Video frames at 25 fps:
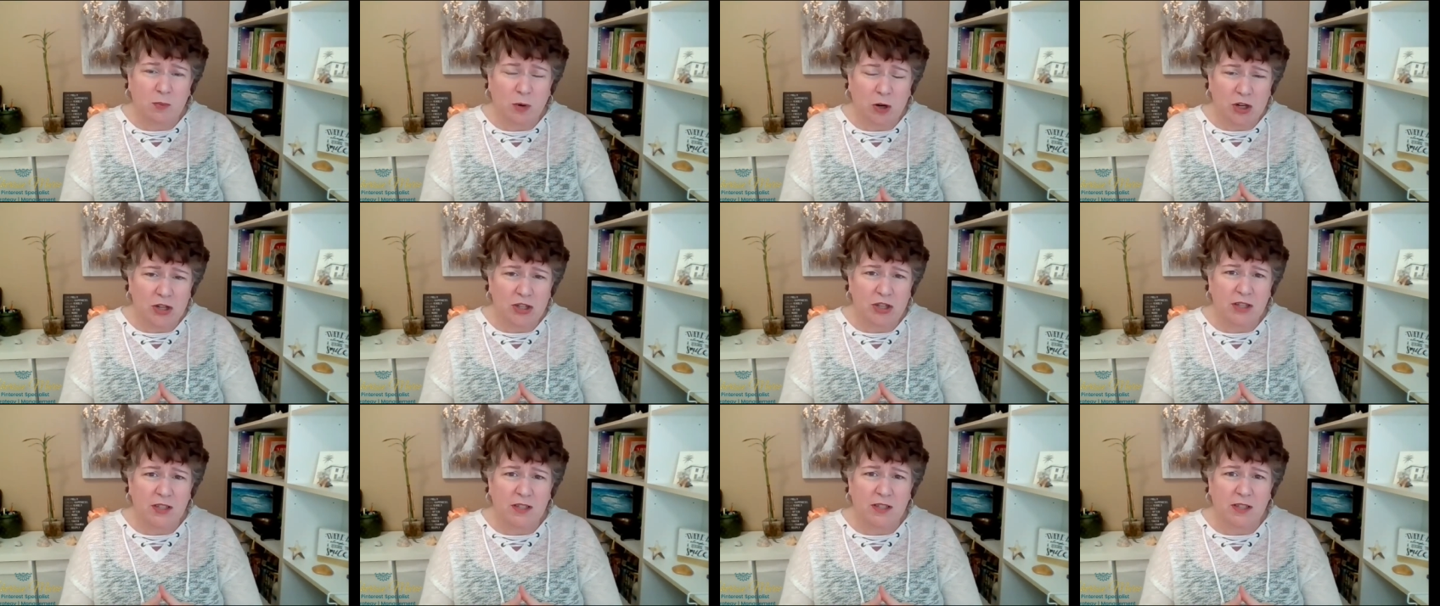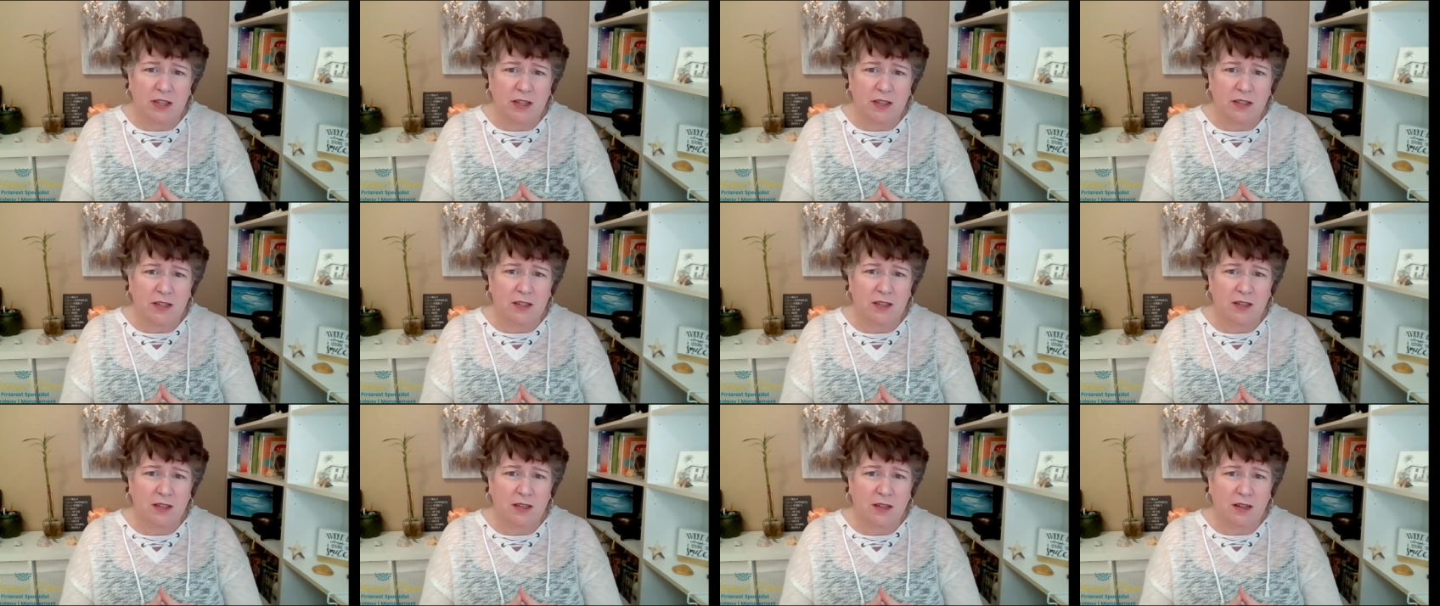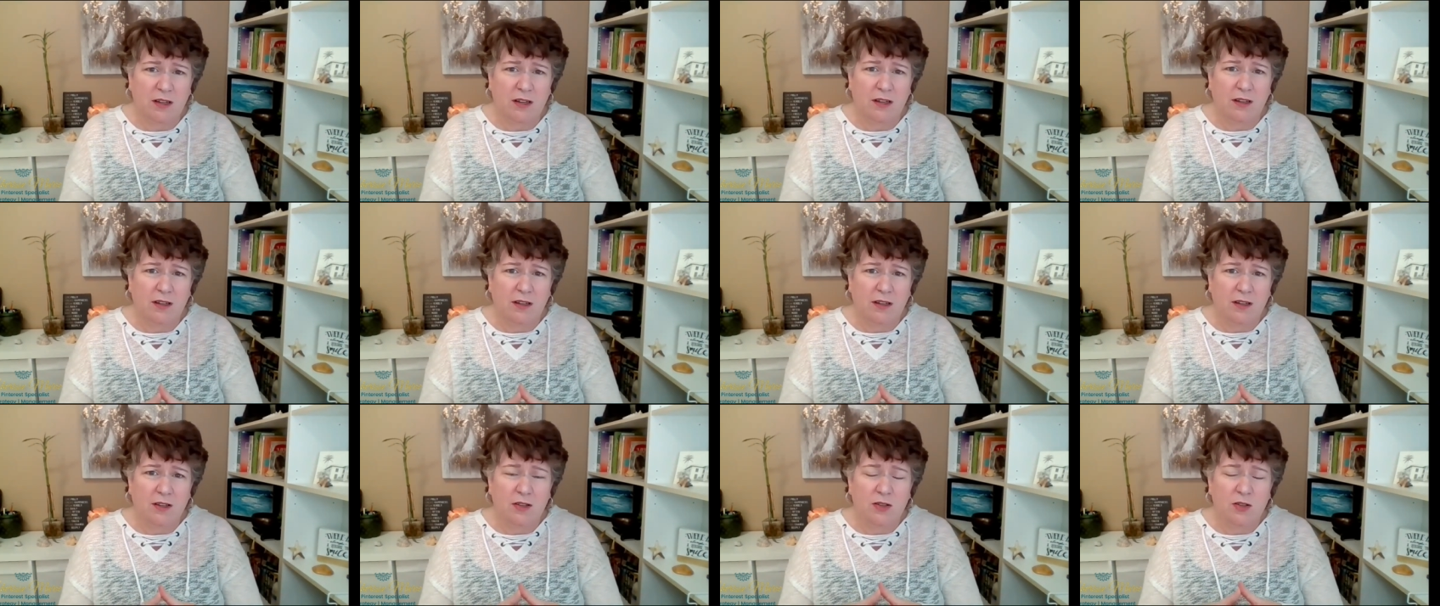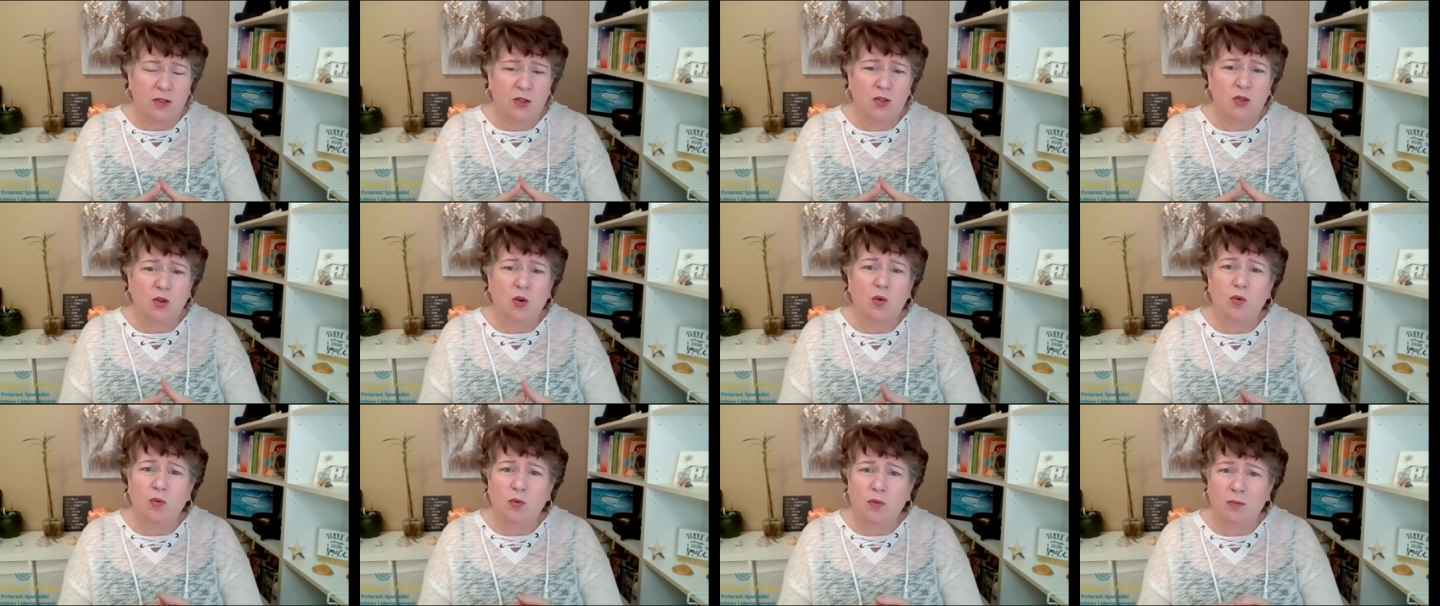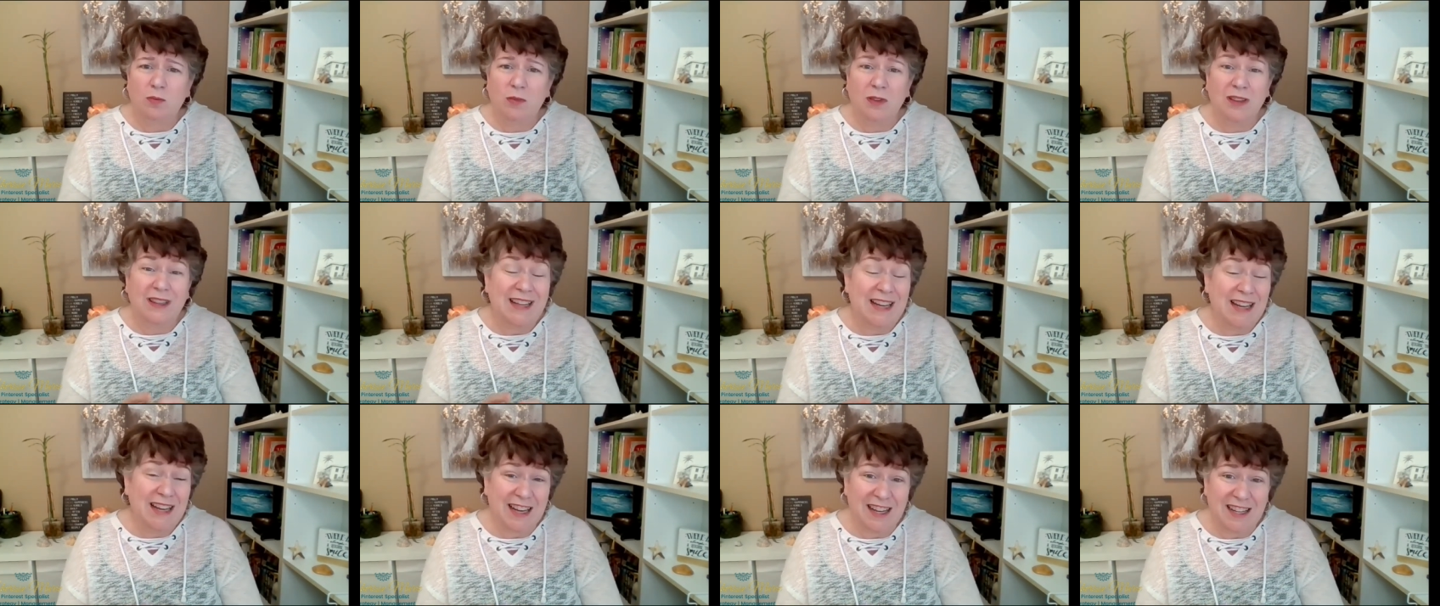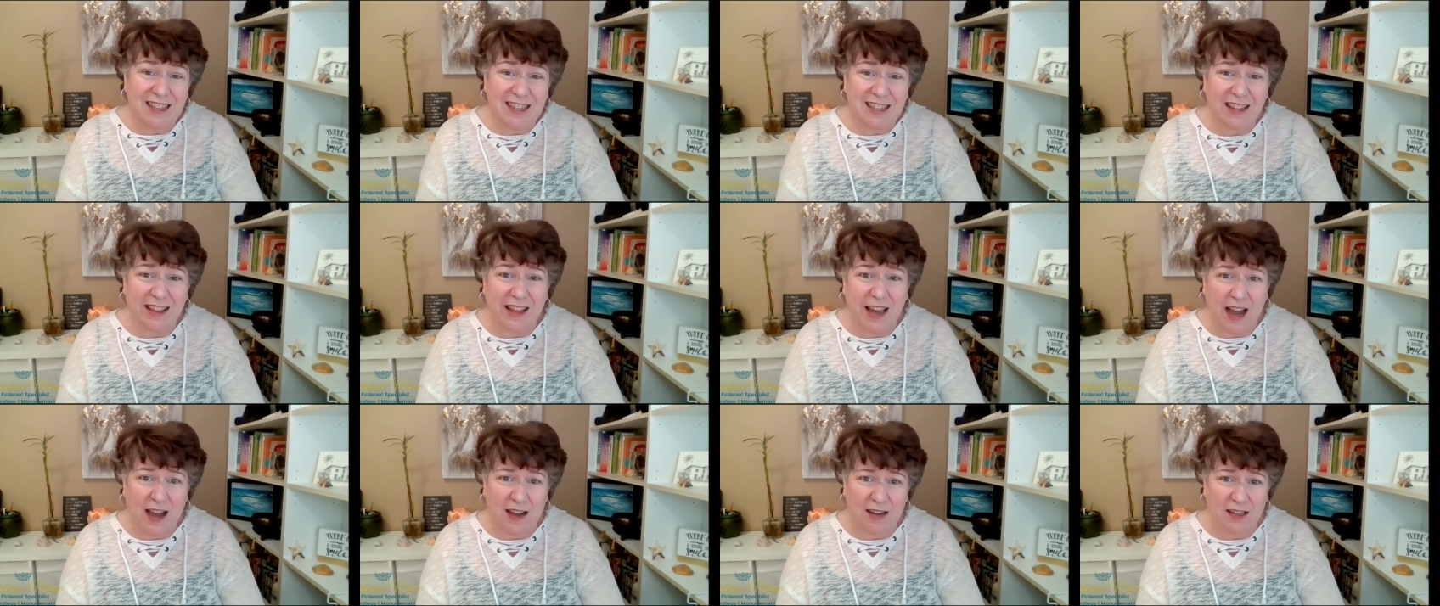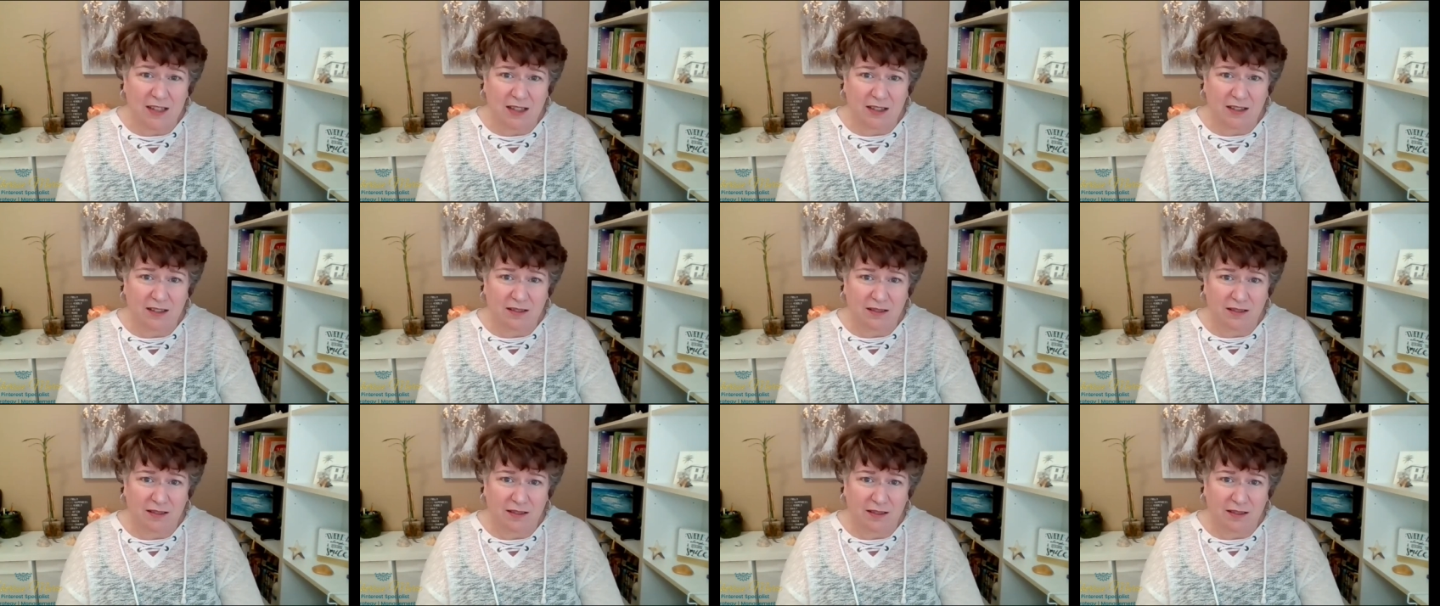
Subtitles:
purchases. So lean into that.